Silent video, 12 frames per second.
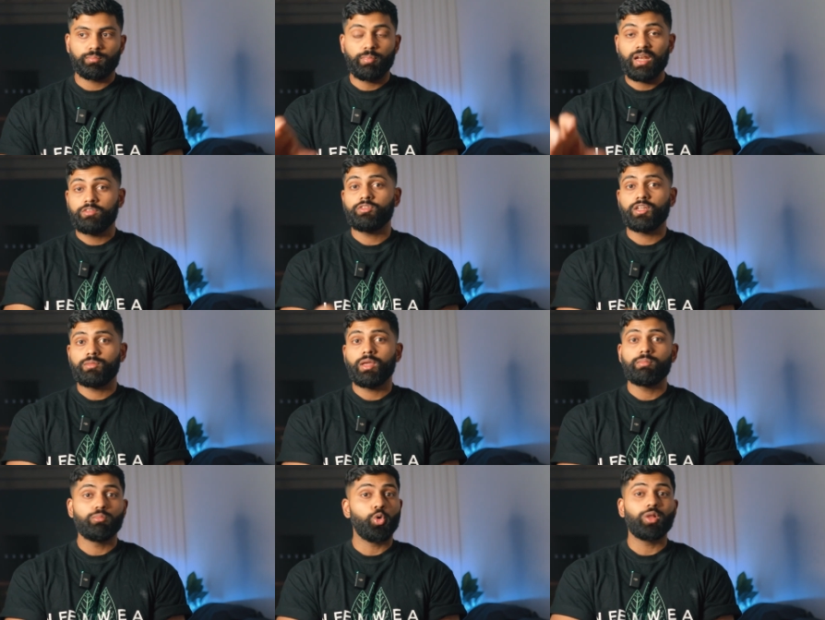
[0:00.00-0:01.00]
benefited
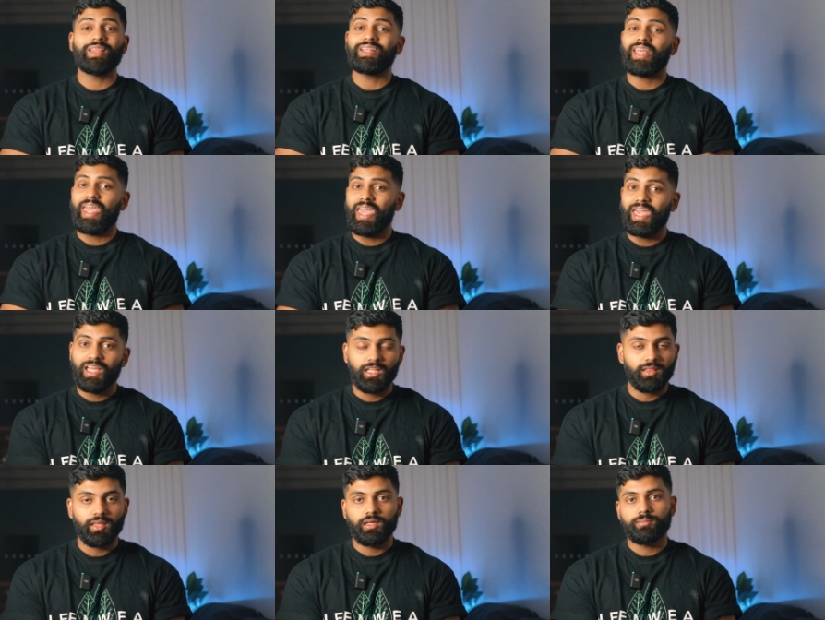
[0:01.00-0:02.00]
me more than
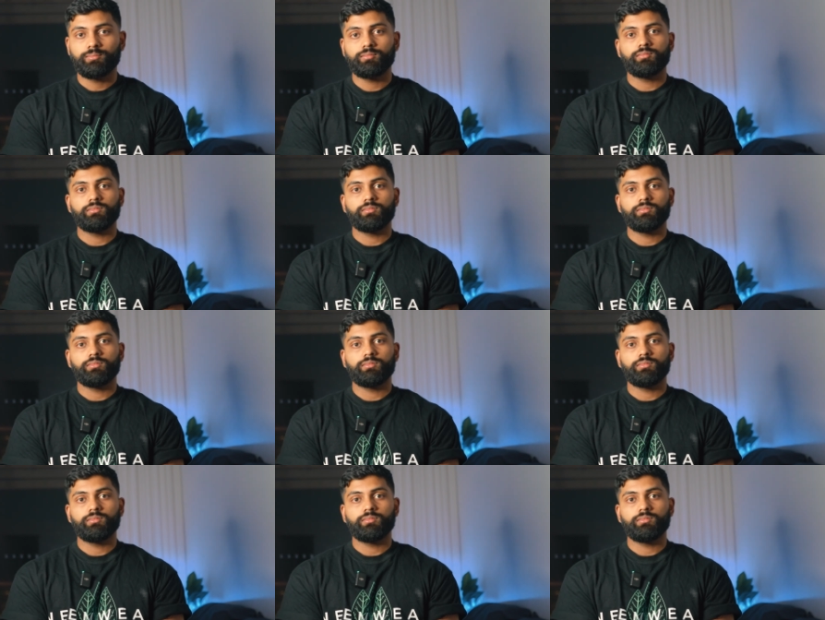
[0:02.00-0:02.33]
anything.